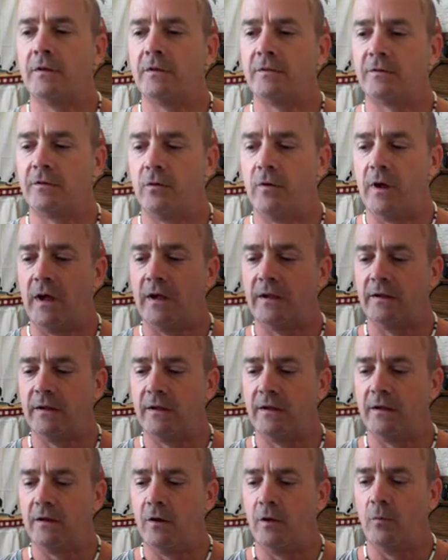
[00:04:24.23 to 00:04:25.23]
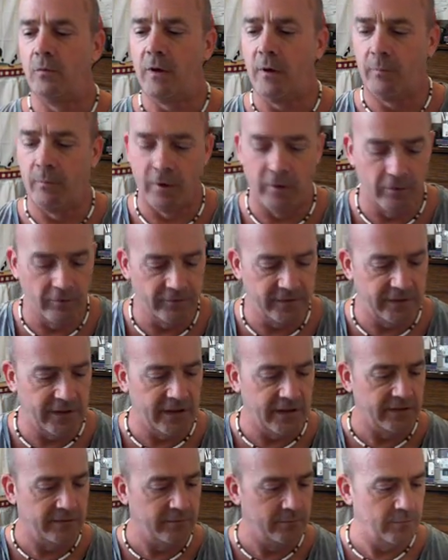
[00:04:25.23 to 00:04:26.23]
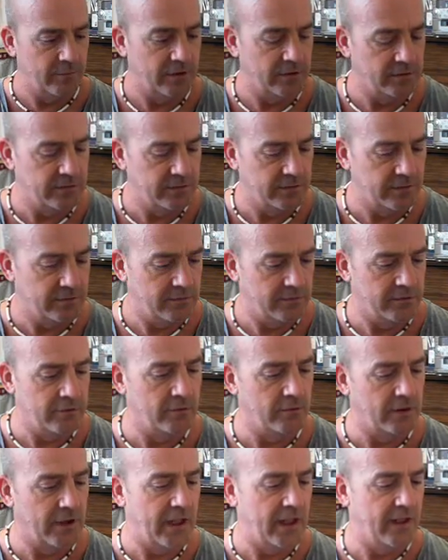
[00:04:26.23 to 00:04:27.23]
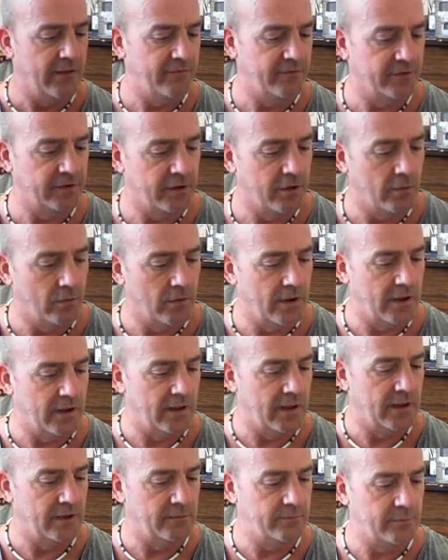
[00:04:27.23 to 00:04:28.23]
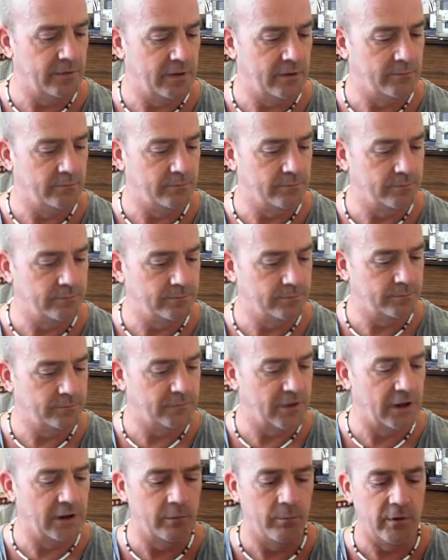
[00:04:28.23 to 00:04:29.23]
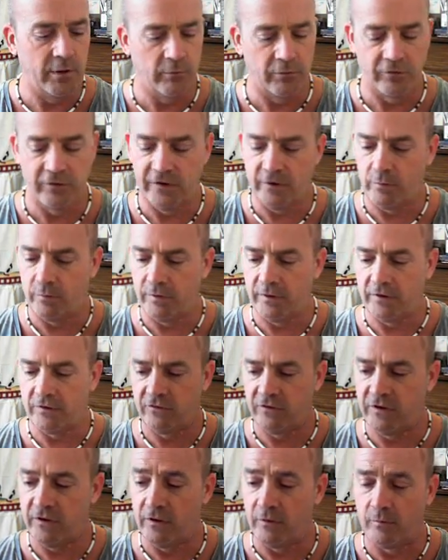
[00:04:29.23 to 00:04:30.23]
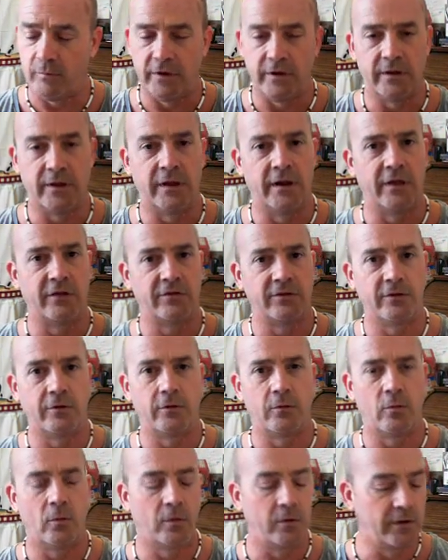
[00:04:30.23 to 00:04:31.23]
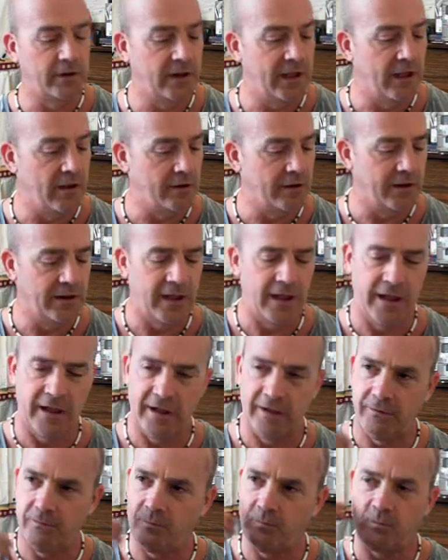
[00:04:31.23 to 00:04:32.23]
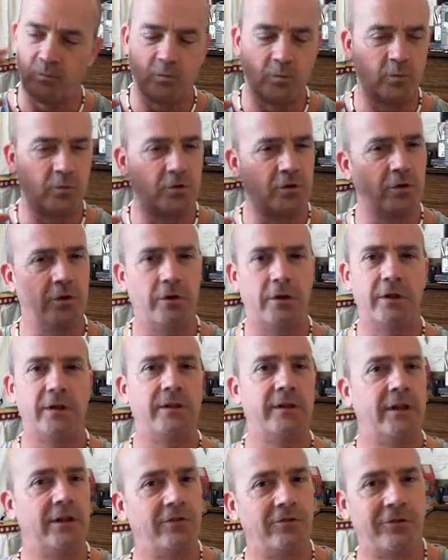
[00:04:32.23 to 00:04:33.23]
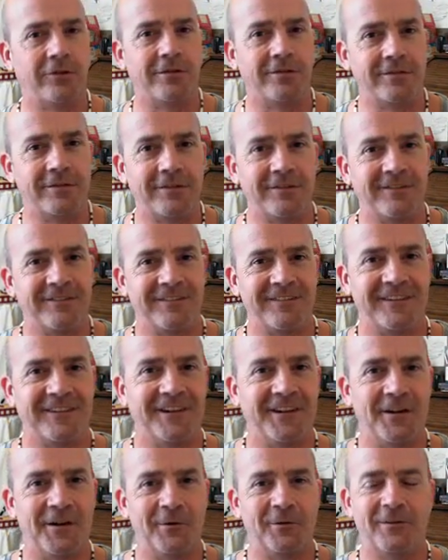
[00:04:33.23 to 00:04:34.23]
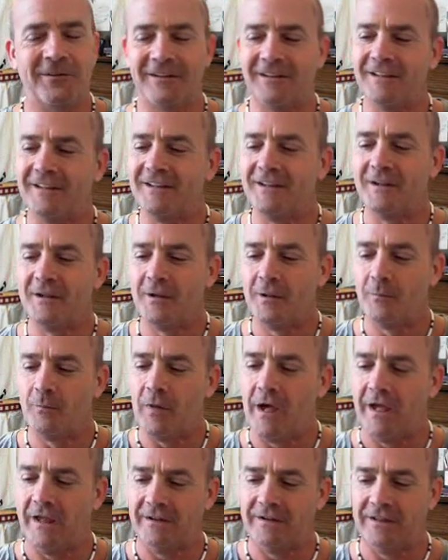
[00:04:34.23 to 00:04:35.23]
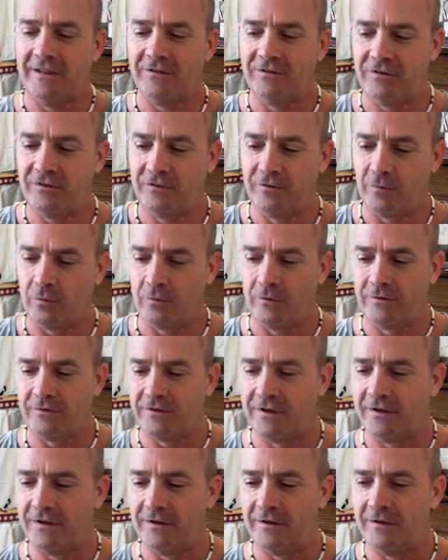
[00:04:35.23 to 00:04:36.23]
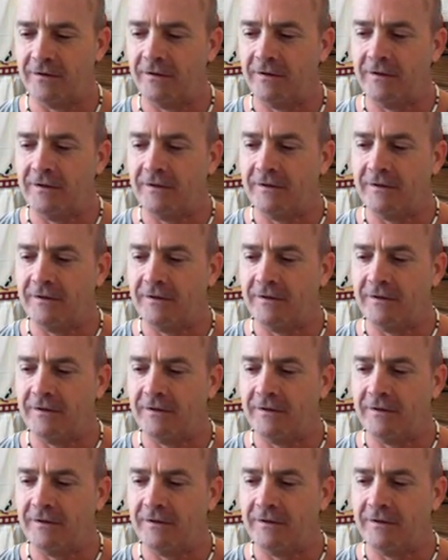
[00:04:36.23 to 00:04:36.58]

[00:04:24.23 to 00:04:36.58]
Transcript: so I, on my birthday, 1.5 years ago, I got a membership at a gym, and I started working out, and I had good intentions. My intentions were to